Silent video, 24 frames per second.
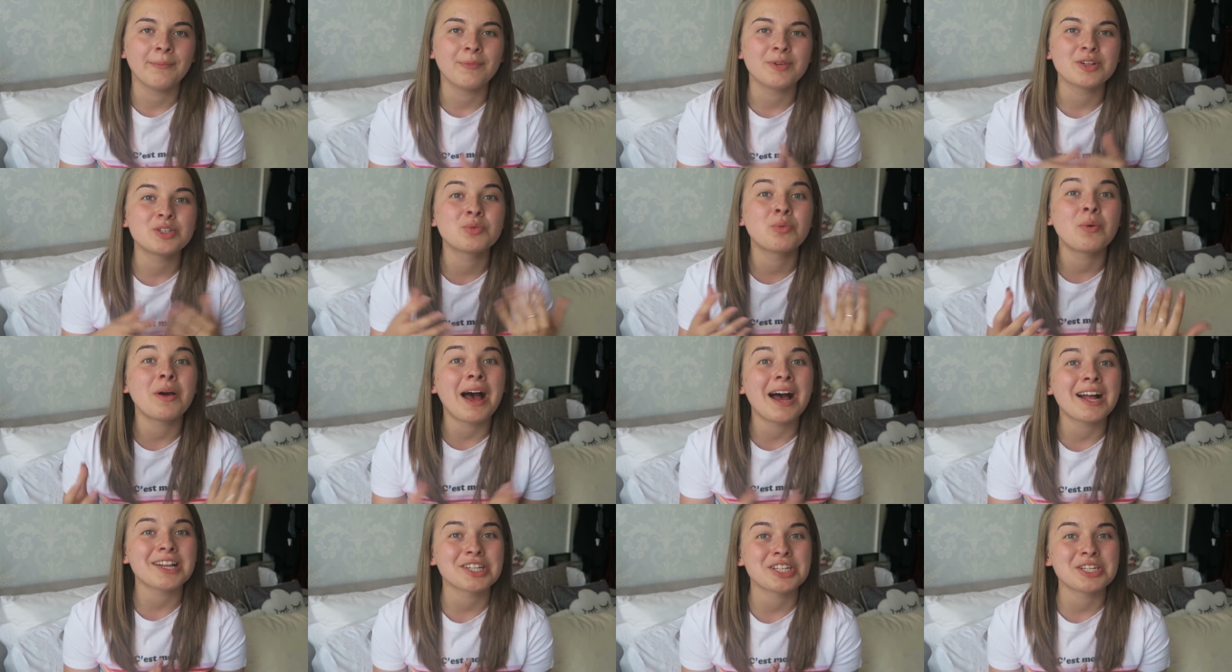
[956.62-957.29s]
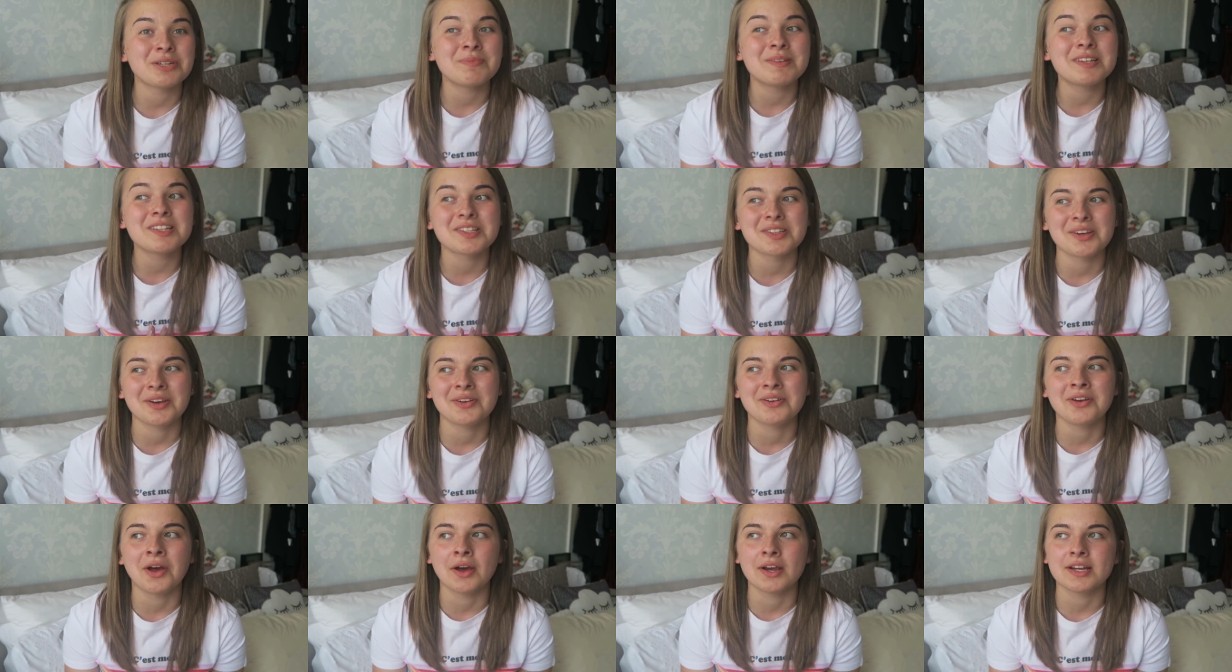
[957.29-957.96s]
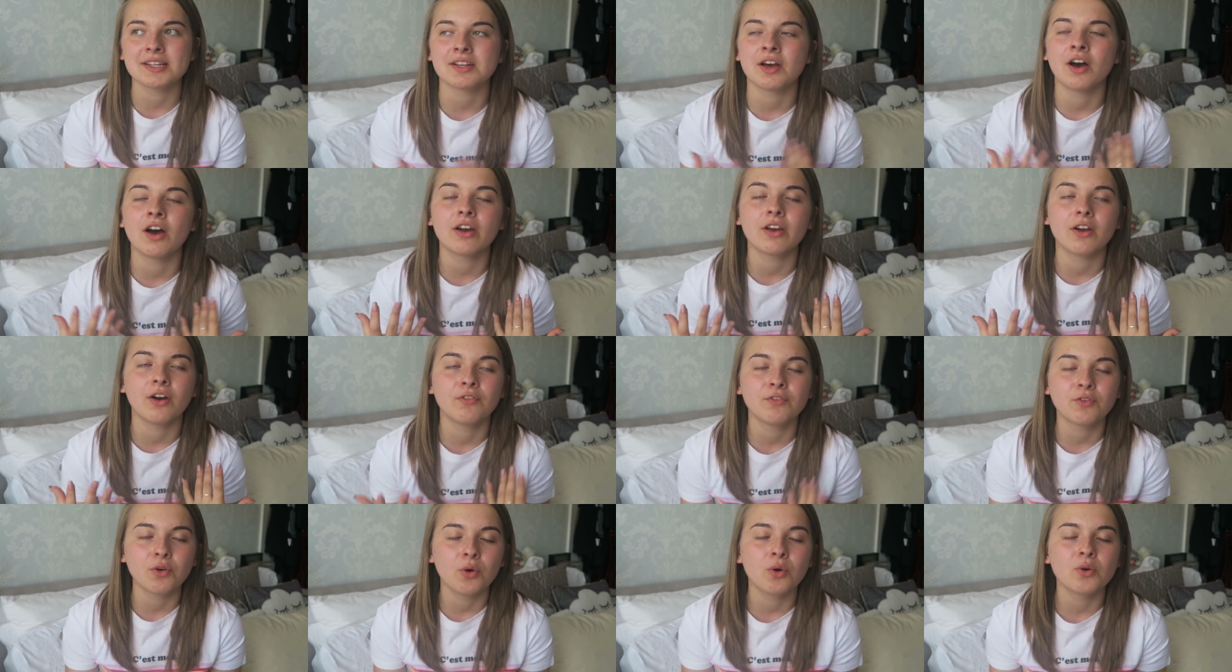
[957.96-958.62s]
which will actually be so nice.
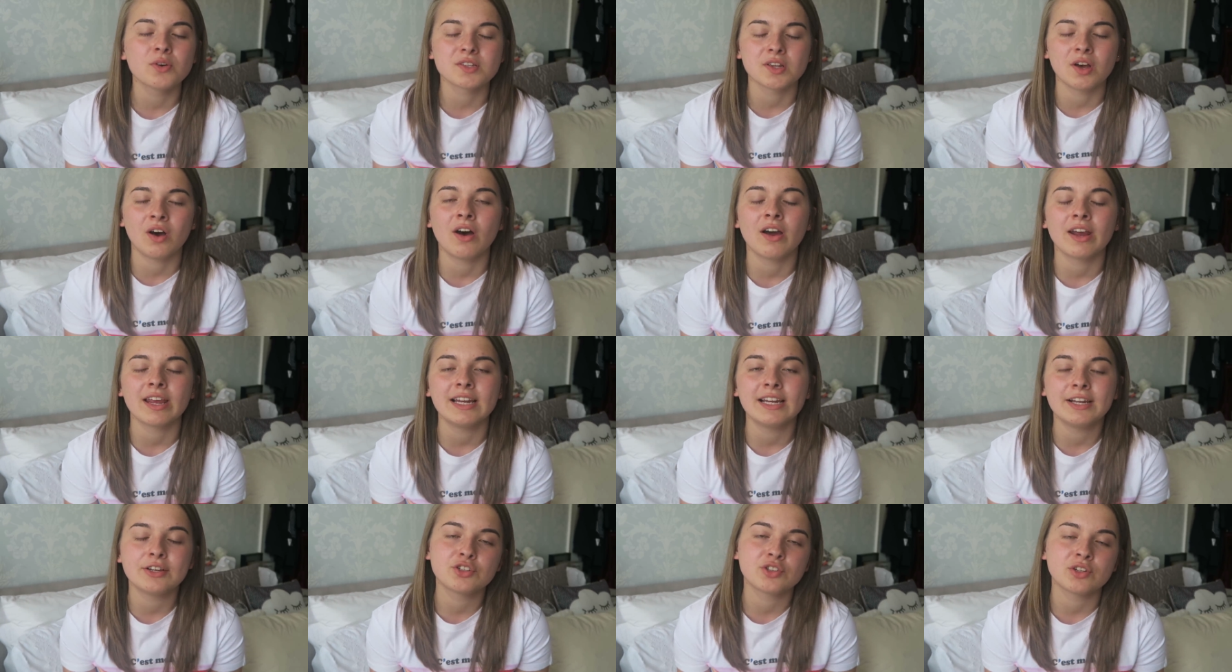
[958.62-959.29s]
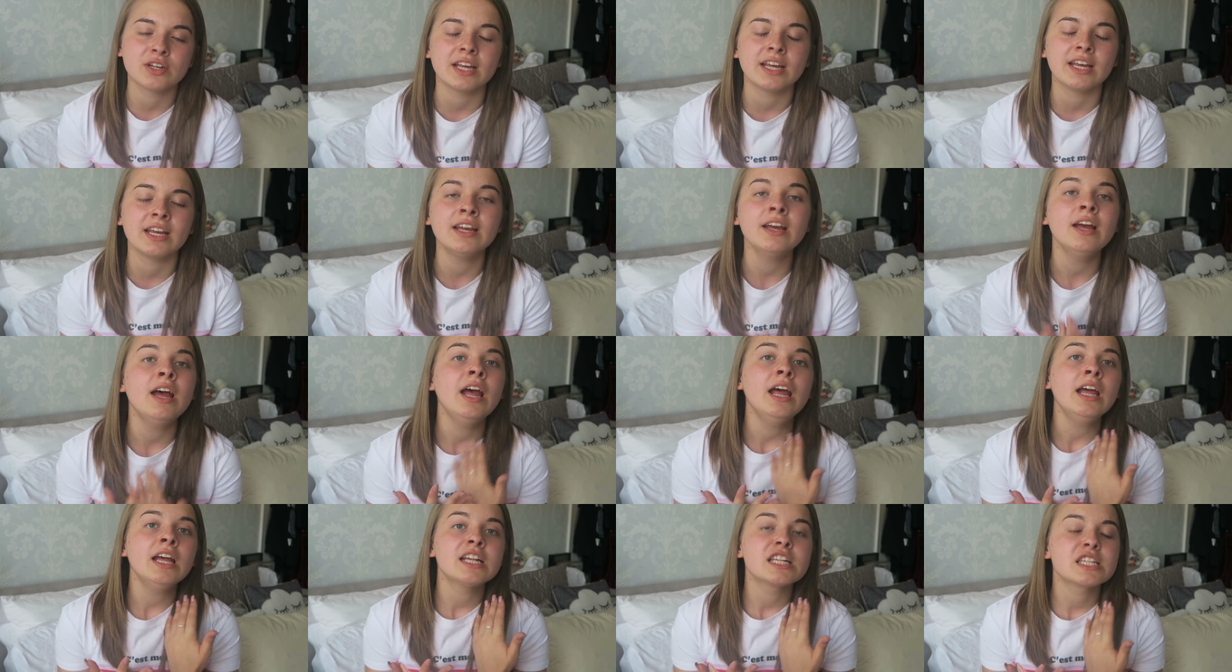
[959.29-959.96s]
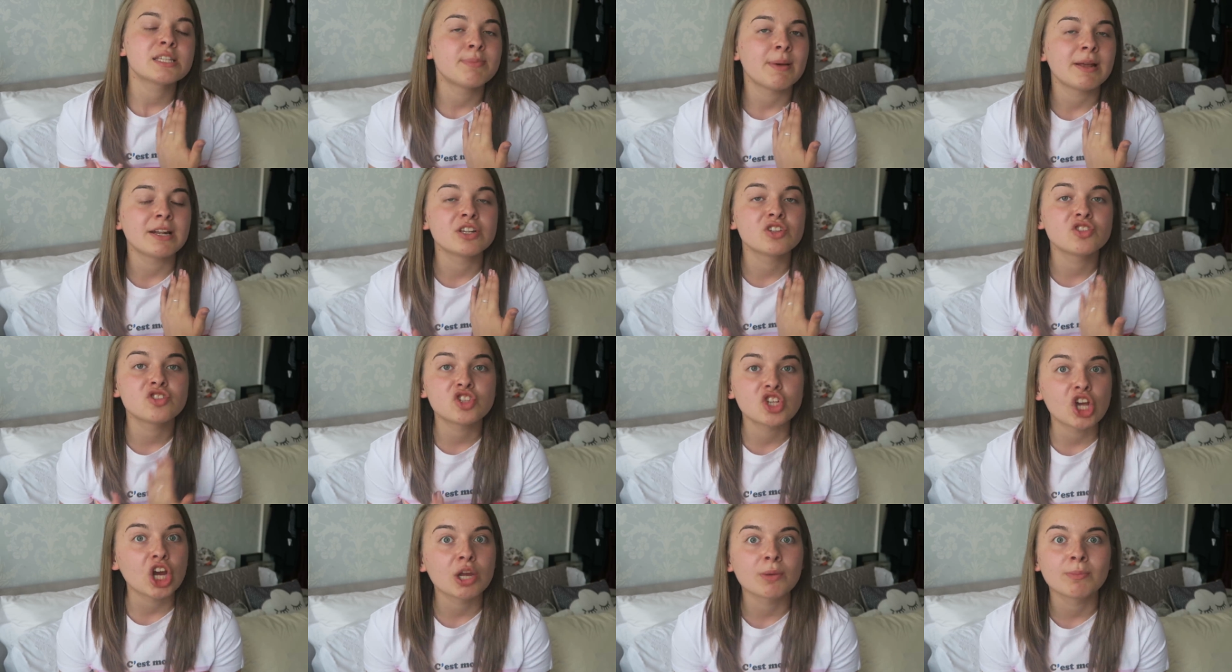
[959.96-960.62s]
I literally spend
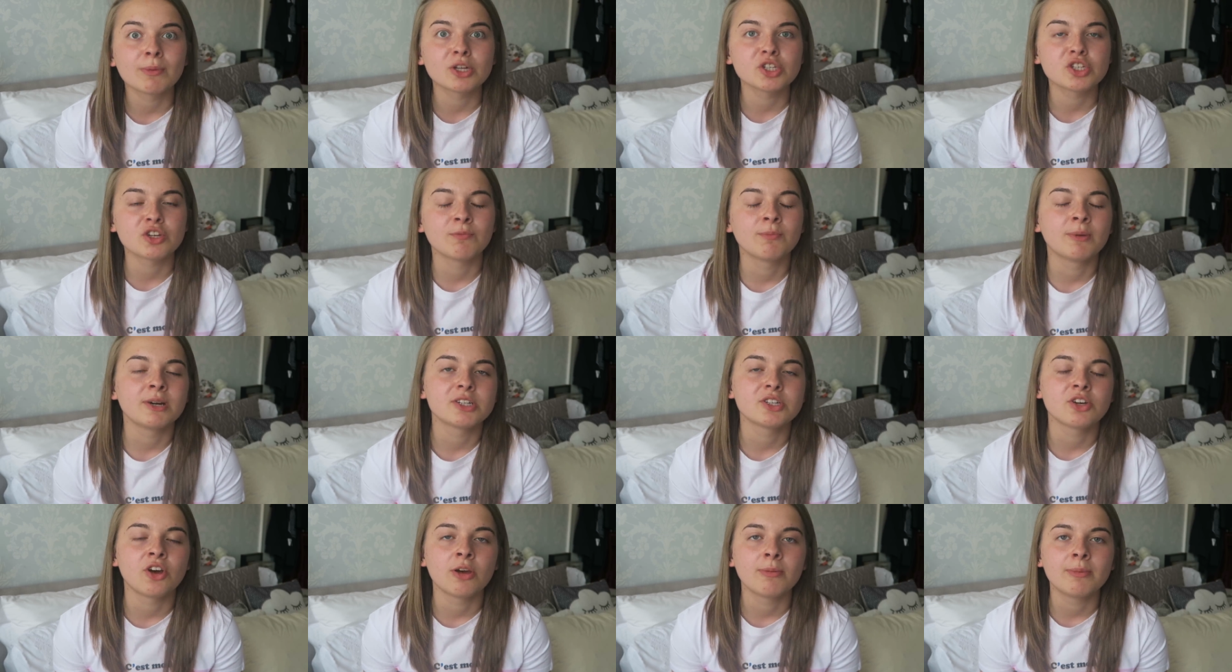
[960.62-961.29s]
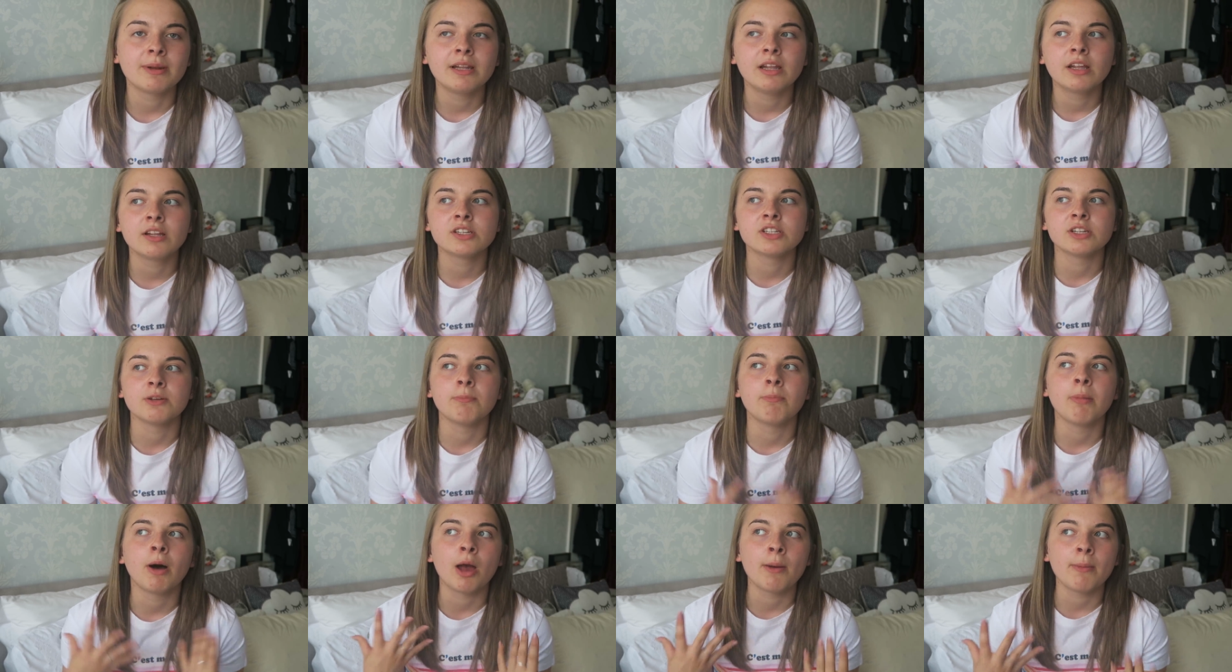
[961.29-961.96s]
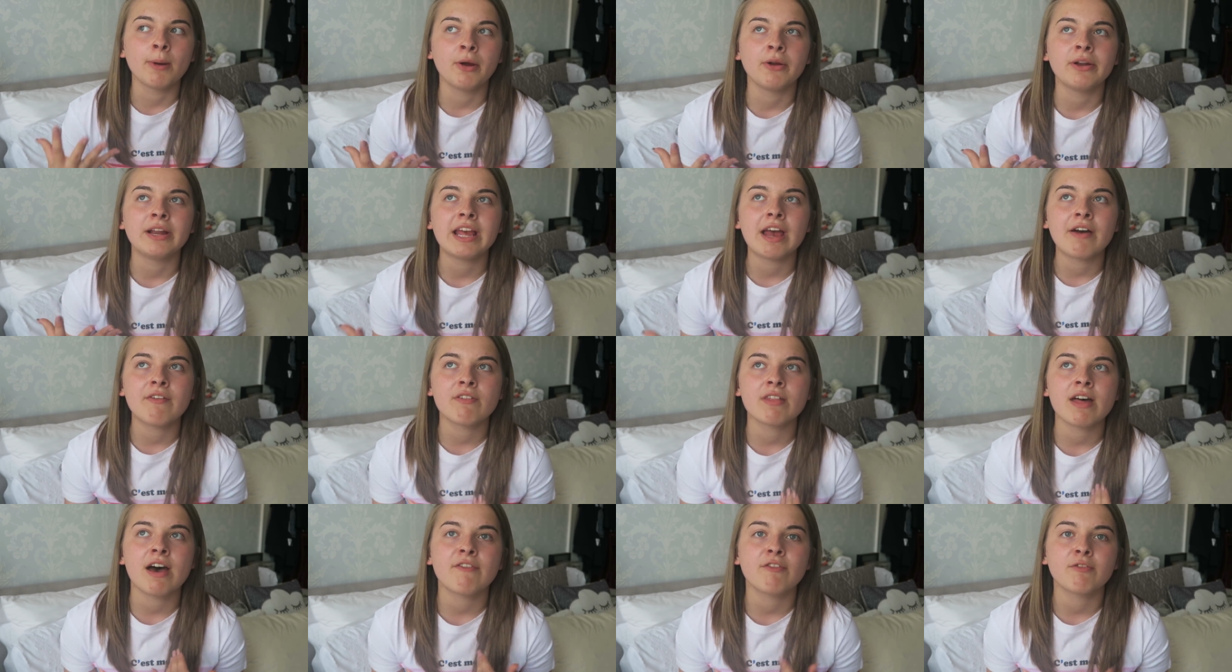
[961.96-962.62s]
so much of my time in London, but I'm only
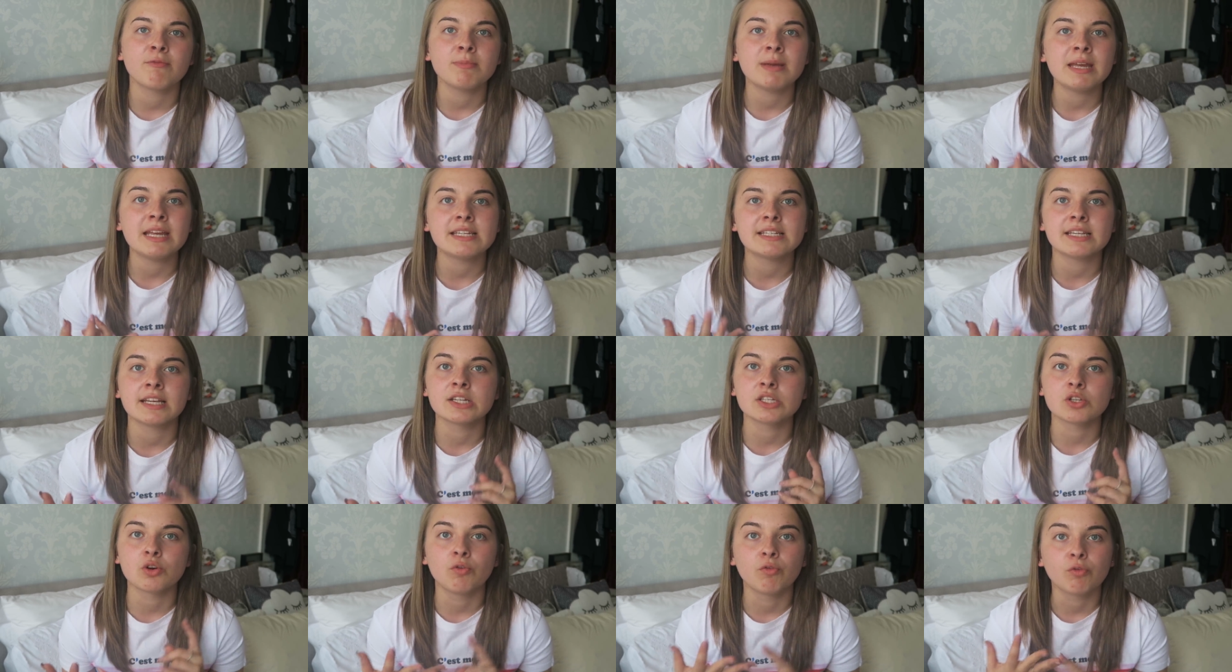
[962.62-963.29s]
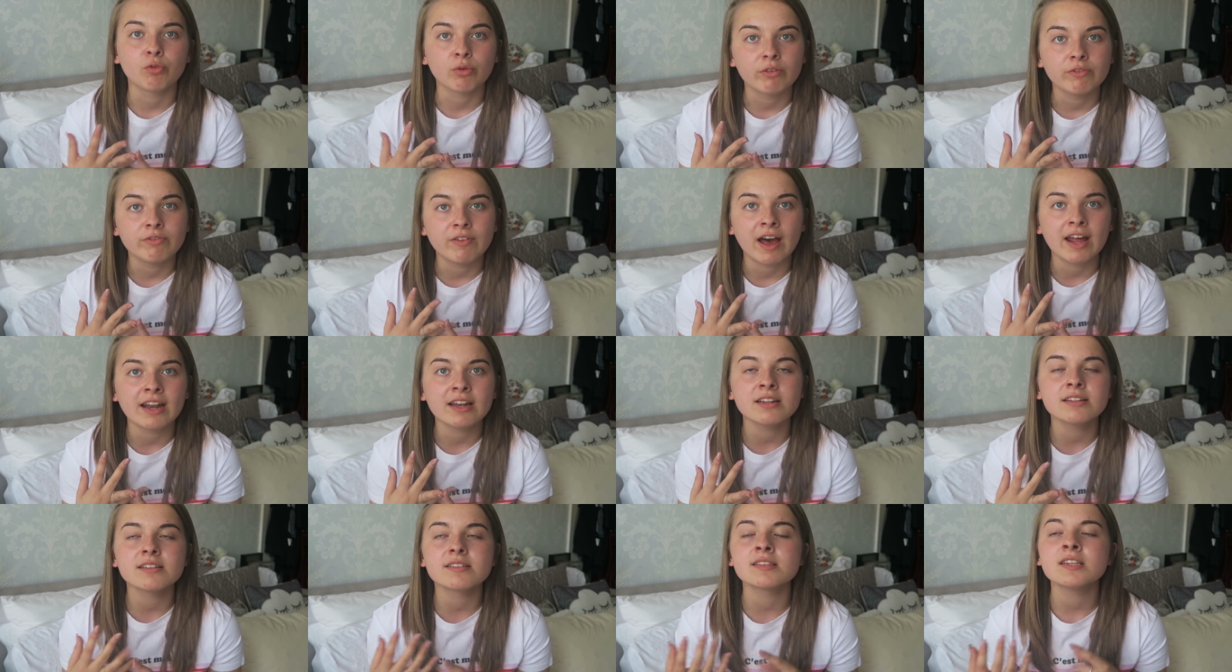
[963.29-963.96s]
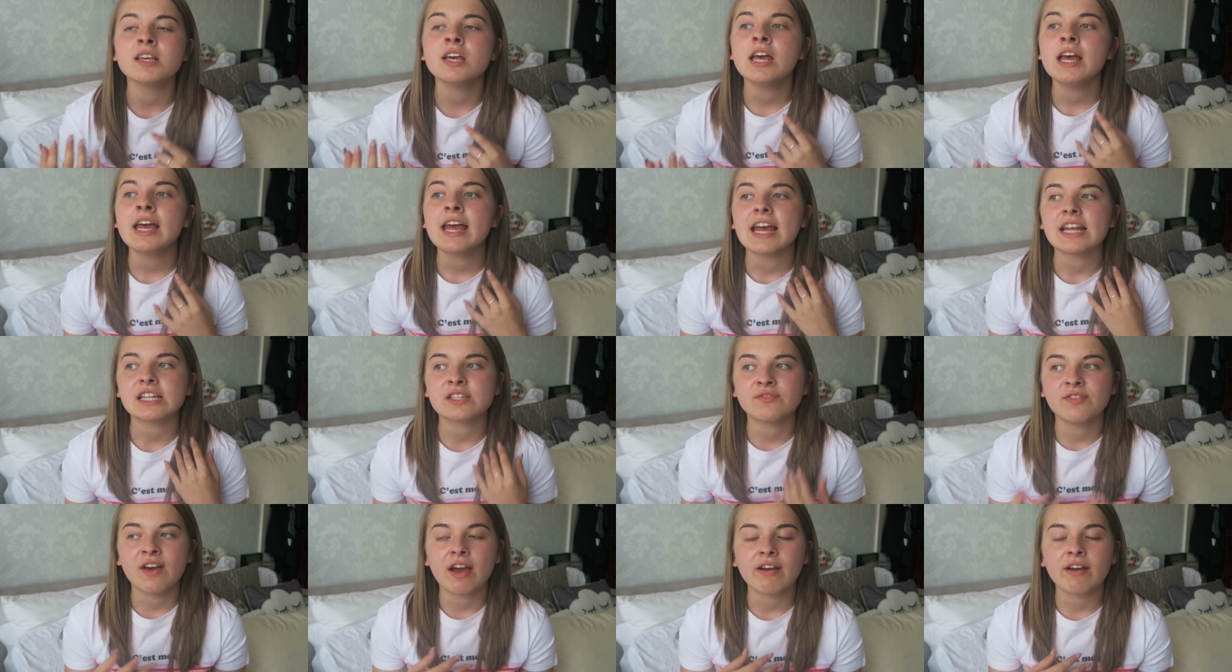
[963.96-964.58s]
ever there for meetings or for events. It's